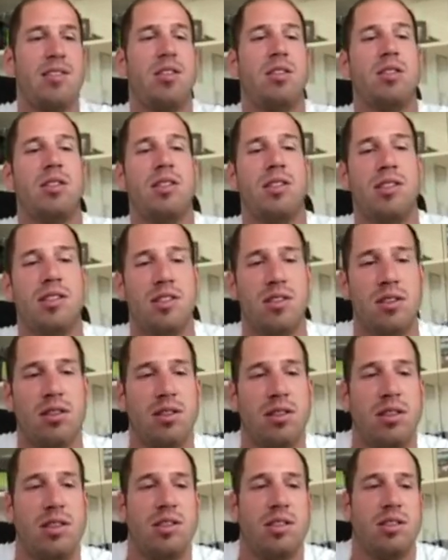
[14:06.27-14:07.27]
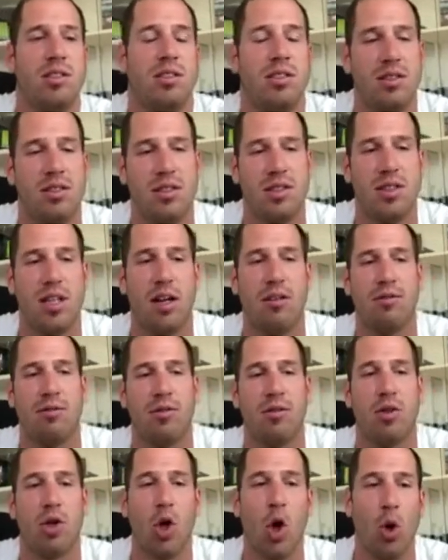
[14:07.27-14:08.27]
on this stuff,
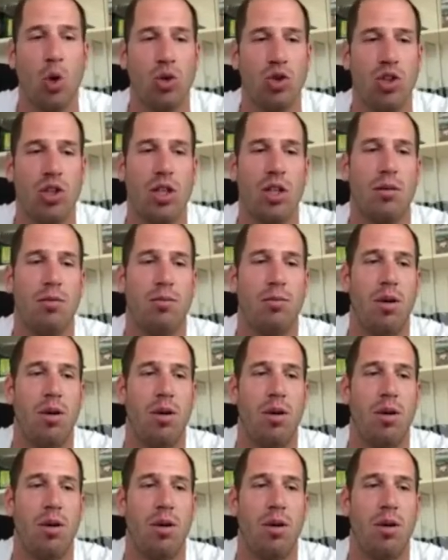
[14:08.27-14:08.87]
coaching,